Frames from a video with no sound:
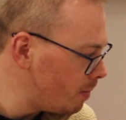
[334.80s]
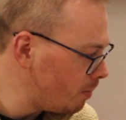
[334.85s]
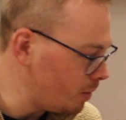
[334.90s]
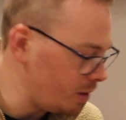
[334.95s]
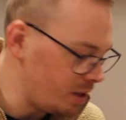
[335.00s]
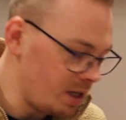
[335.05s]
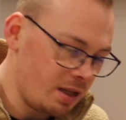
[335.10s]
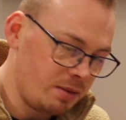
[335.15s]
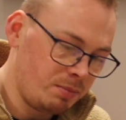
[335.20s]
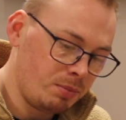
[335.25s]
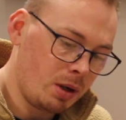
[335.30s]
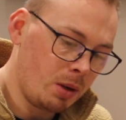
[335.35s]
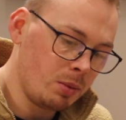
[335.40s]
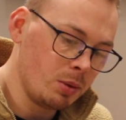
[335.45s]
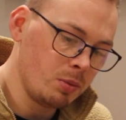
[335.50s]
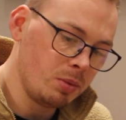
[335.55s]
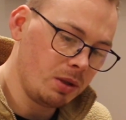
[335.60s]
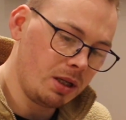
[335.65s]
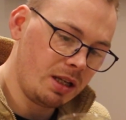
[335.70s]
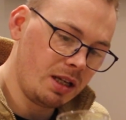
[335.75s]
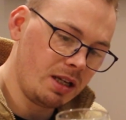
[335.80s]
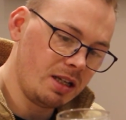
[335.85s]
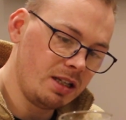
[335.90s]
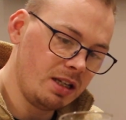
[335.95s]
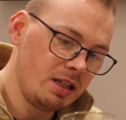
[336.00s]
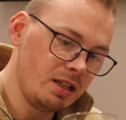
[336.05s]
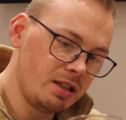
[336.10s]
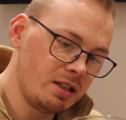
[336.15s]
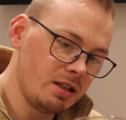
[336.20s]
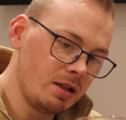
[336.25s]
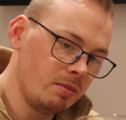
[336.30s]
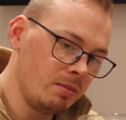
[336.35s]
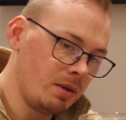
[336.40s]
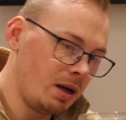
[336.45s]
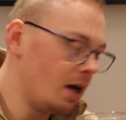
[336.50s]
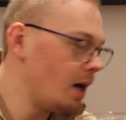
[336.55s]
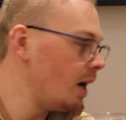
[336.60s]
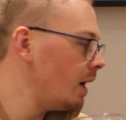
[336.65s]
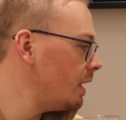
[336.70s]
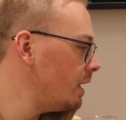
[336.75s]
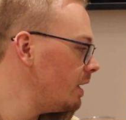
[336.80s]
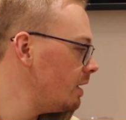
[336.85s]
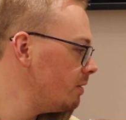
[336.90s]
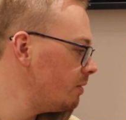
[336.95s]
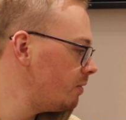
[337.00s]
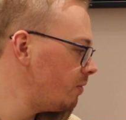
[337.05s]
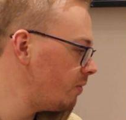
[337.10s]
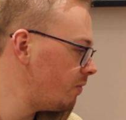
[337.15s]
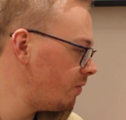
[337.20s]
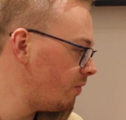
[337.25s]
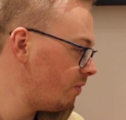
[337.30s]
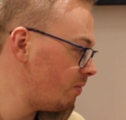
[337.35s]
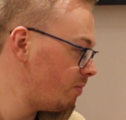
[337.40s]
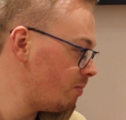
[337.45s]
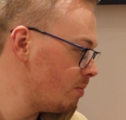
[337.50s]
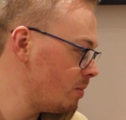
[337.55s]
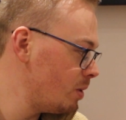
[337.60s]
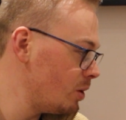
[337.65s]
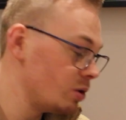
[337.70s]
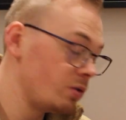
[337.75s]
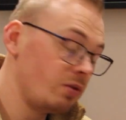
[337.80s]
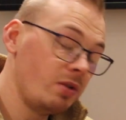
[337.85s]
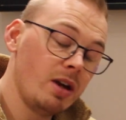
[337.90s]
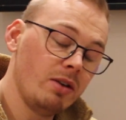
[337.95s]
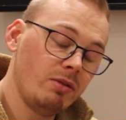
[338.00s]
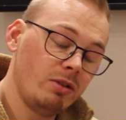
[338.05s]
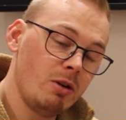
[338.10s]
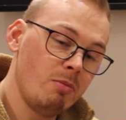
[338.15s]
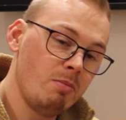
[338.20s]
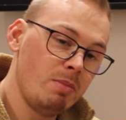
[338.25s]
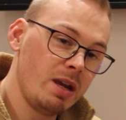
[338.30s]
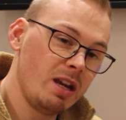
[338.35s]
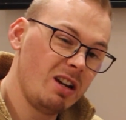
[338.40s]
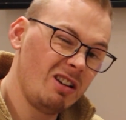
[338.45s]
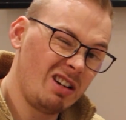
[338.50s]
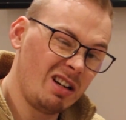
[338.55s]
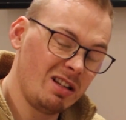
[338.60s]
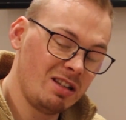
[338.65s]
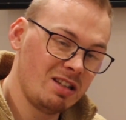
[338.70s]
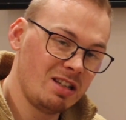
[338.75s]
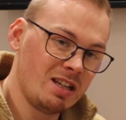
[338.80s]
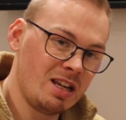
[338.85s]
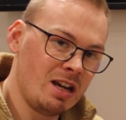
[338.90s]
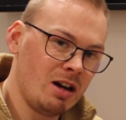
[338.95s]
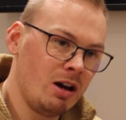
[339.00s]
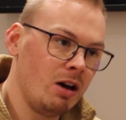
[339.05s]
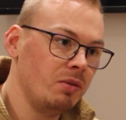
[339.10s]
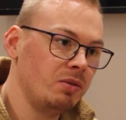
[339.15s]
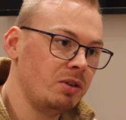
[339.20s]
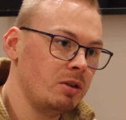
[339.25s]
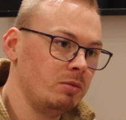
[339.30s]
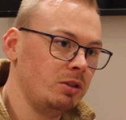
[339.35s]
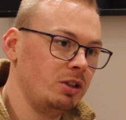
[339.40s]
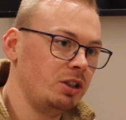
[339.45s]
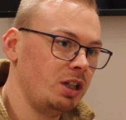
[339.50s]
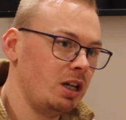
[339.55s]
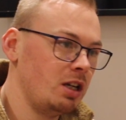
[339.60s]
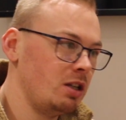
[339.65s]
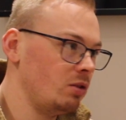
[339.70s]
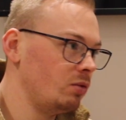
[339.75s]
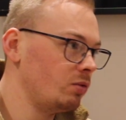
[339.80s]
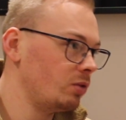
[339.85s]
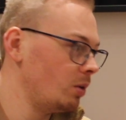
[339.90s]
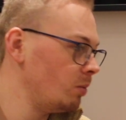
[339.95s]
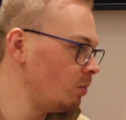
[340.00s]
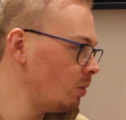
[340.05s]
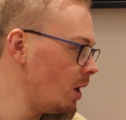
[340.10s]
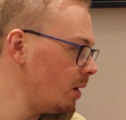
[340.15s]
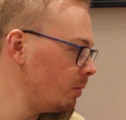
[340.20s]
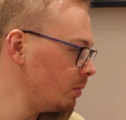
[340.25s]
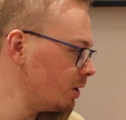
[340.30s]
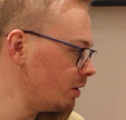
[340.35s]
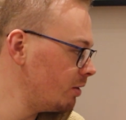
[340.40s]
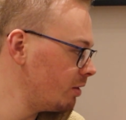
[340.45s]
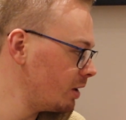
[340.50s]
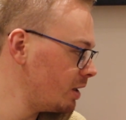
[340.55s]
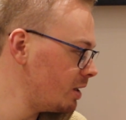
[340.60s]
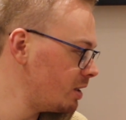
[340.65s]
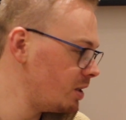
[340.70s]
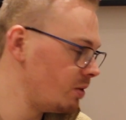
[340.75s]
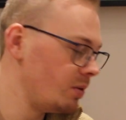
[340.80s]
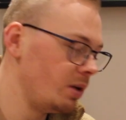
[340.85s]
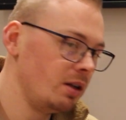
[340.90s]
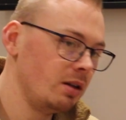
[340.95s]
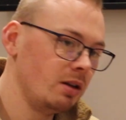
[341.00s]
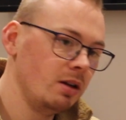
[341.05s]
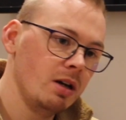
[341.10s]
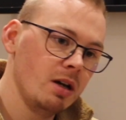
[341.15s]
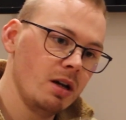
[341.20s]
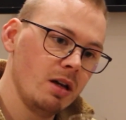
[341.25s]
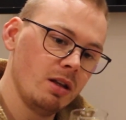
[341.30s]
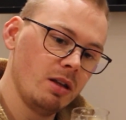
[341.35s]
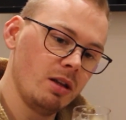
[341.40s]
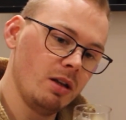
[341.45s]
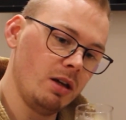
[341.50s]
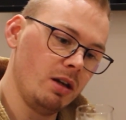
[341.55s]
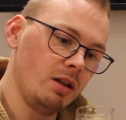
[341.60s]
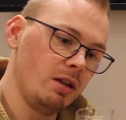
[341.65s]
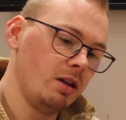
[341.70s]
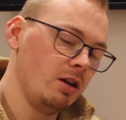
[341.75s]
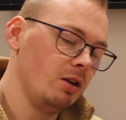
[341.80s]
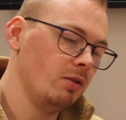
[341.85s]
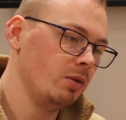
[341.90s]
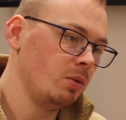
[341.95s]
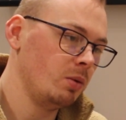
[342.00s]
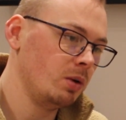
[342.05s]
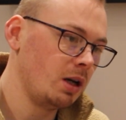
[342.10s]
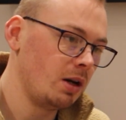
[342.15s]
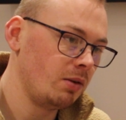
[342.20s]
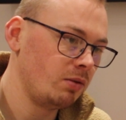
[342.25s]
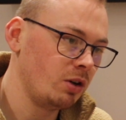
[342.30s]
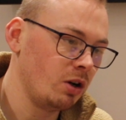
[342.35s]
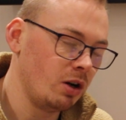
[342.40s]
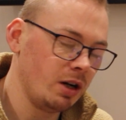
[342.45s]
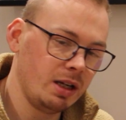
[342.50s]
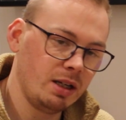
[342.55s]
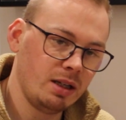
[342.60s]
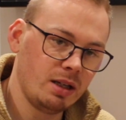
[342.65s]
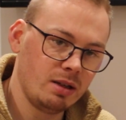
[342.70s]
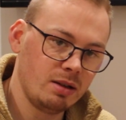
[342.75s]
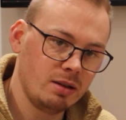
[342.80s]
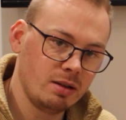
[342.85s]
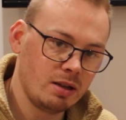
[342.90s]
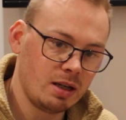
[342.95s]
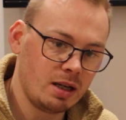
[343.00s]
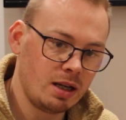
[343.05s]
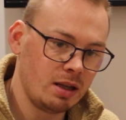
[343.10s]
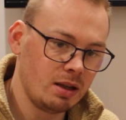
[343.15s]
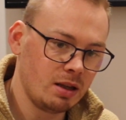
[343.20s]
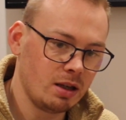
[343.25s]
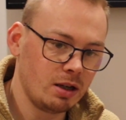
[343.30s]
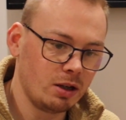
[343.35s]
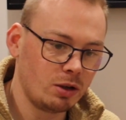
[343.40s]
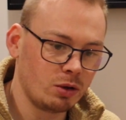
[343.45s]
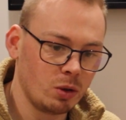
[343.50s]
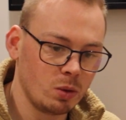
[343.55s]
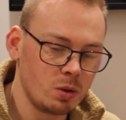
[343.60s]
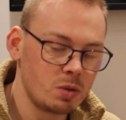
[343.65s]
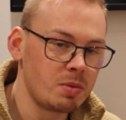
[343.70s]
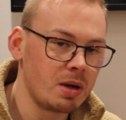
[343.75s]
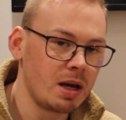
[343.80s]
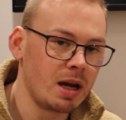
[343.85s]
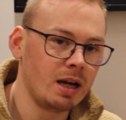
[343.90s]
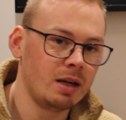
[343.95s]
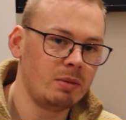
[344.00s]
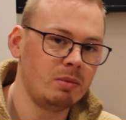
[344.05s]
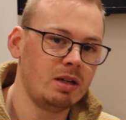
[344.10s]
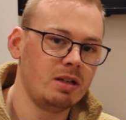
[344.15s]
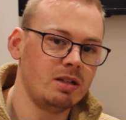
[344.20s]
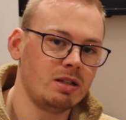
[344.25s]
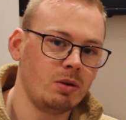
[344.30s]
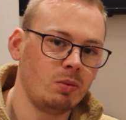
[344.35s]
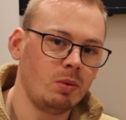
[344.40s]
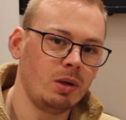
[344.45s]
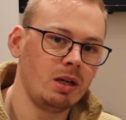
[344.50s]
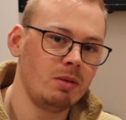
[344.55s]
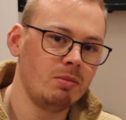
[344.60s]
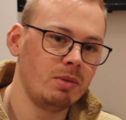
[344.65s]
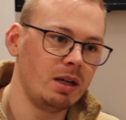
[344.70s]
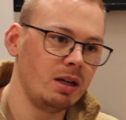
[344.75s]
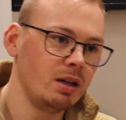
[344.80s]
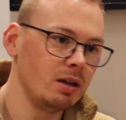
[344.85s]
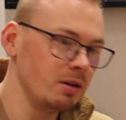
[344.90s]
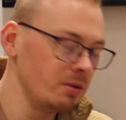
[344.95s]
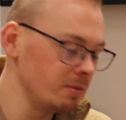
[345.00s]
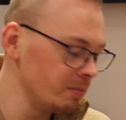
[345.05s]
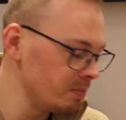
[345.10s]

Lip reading: But yeah, probably this is my most favourite beer, I'd say, off the machines from what I'm currently doing. The other one I've got in the crux behind me is a wheat beer.